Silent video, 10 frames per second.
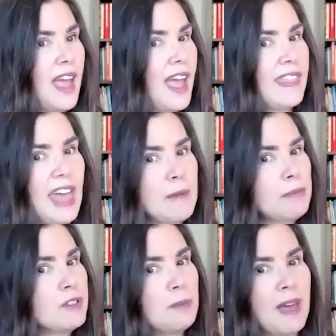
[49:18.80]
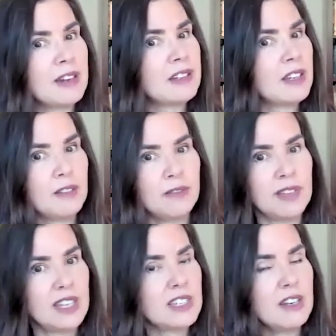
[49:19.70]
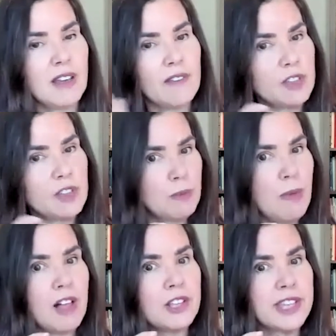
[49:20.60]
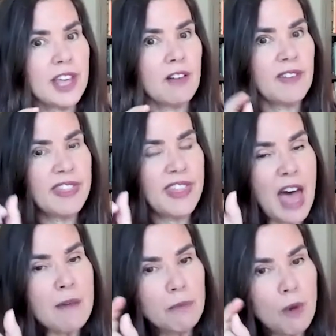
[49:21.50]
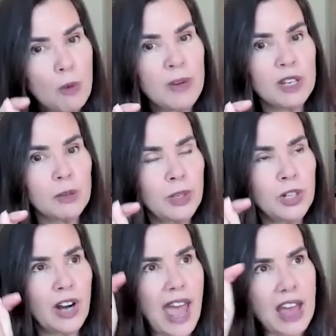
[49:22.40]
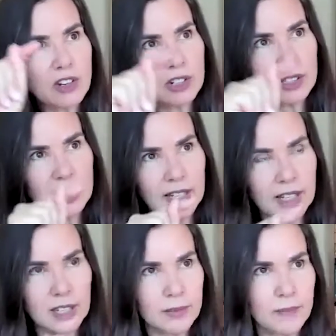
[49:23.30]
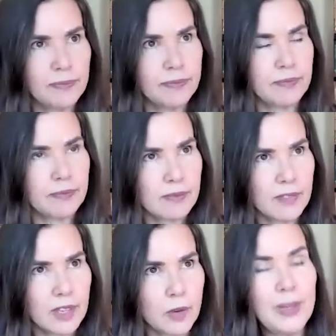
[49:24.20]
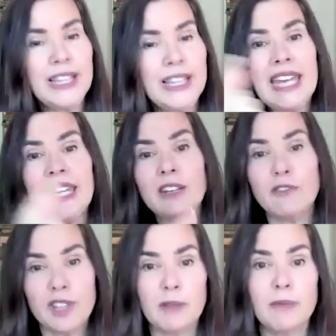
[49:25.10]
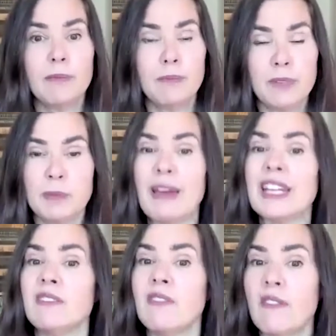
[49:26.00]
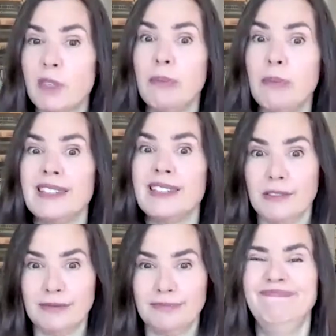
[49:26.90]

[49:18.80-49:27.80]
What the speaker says: And that perspective isn't of the small self. At that moment, we are actually relating from the perspective of the big self.